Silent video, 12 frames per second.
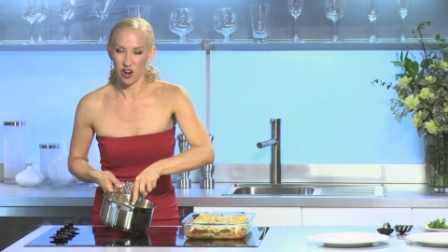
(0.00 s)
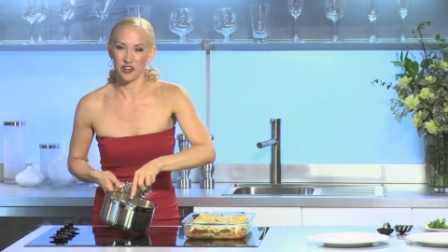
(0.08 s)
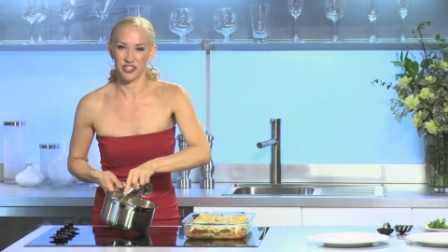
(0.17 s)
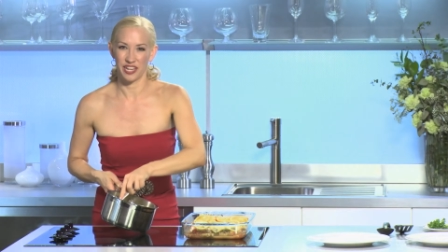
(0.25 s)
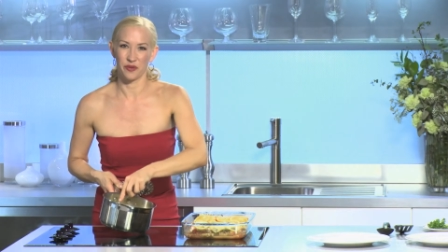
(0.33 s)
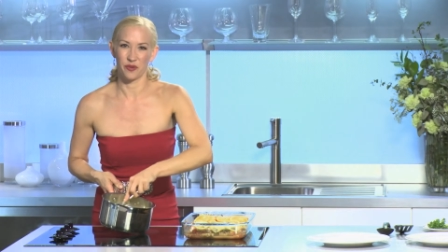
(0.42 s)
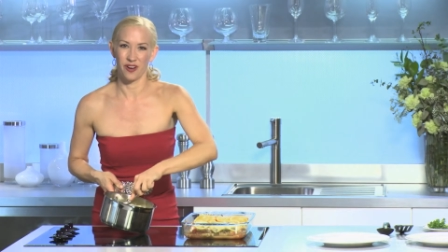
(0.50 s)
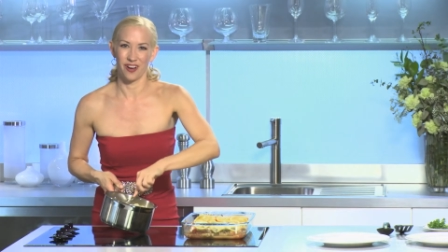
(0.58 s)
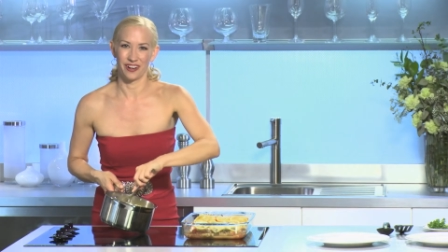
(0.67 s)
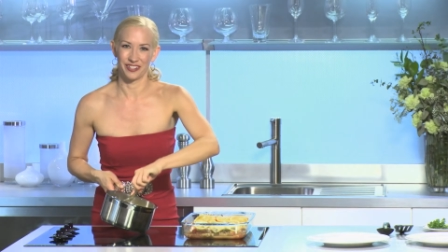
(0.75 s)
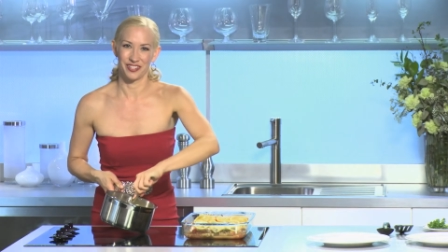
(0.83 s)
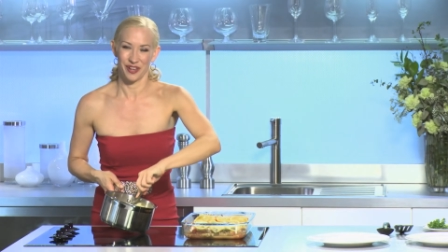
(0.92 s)
hard to get
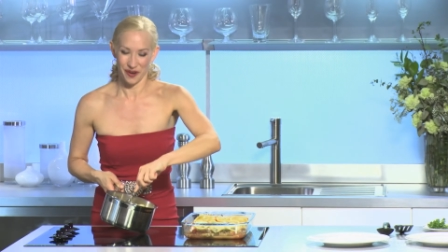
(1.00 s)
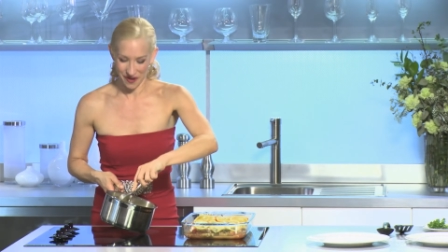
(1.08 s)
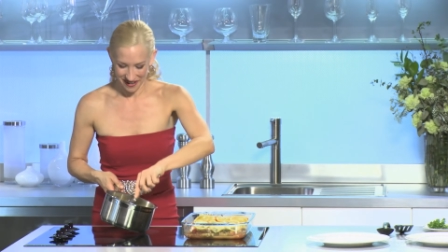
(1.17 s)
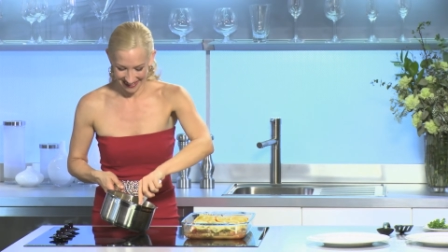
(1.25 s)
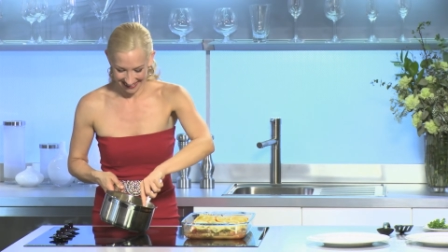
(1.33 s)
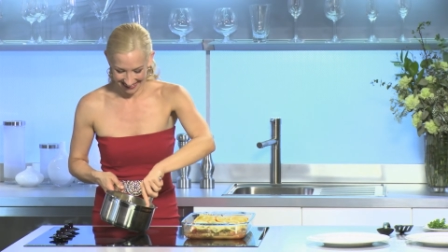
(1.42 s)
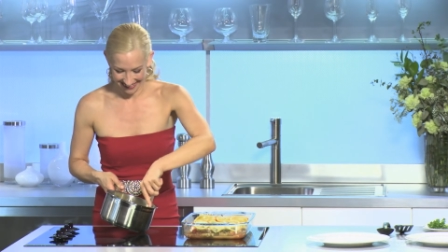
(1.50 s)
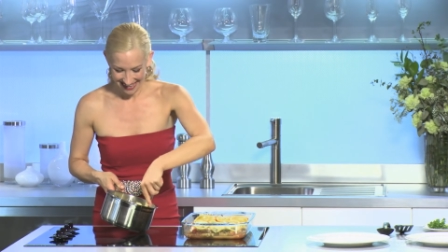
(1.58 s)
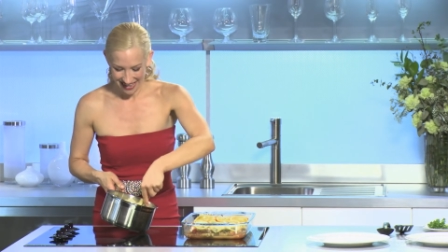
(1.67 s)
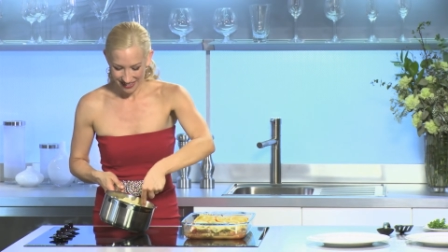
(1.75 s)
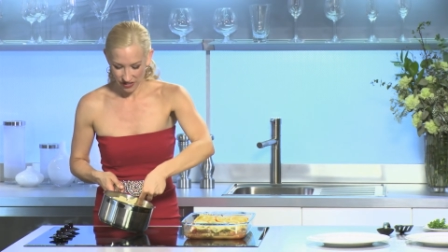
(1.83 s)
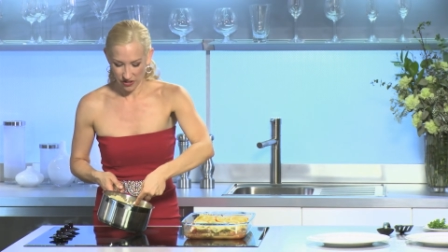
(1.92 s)
wrong, so
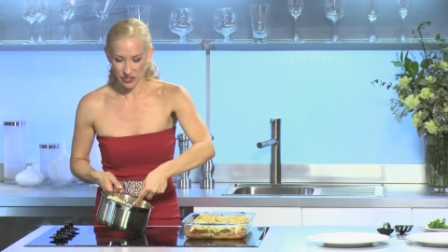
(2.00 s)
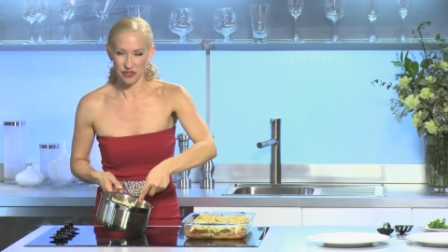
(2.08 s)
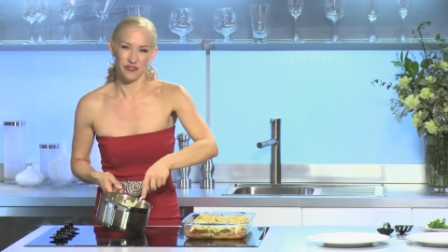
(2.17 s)
as long as you